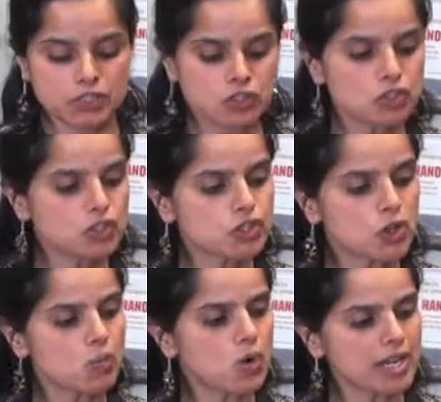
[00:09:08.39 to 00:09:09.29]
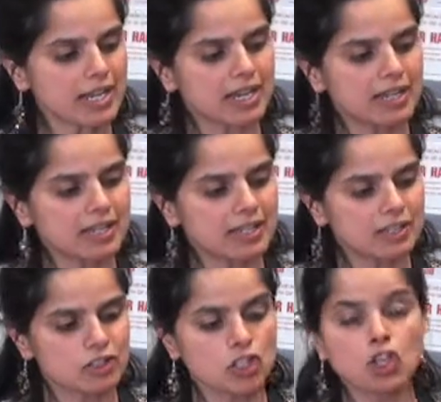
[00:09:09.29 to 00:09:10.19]
So you don't want to cut it
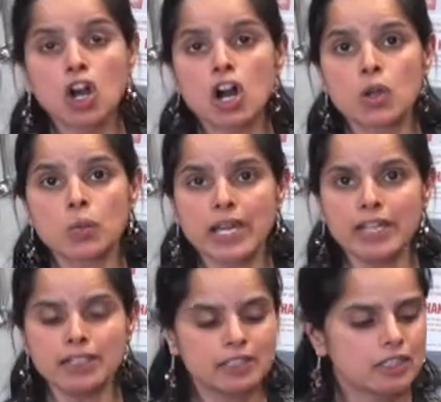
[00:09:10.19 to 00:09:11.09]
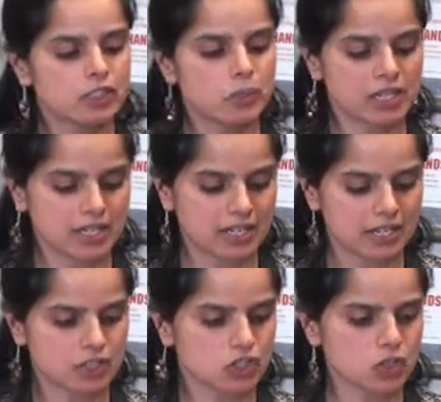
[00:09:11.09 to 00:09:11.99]
the long way. You want to
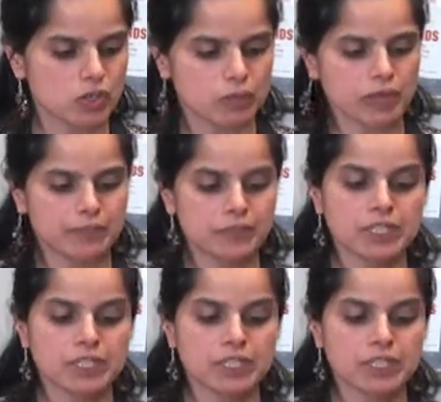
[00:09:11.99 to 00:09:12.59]
cut it the short way.